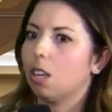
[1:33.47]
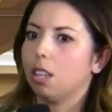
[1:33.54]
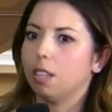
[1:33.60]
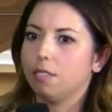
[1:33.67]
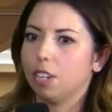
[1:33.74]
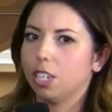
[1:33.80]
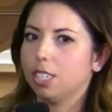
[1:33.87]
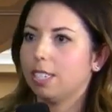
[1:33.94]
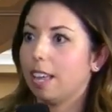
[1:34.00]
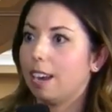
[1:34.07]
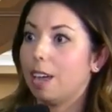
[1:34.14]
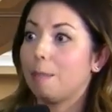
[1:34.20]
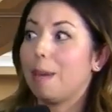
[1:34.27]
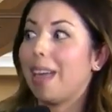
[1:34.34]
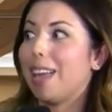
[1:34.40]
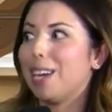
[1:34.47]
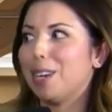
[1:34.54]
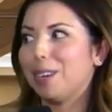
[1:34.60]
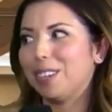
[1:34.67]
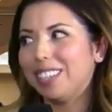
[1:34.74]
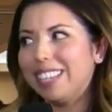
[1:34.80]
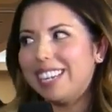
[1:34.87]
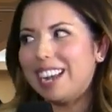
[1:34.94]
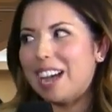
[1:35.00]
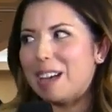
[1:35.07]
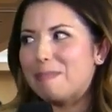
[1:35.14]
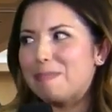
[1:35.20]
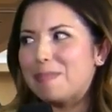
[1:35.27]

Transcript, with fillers: Very all of nice. your setup and your cleanup,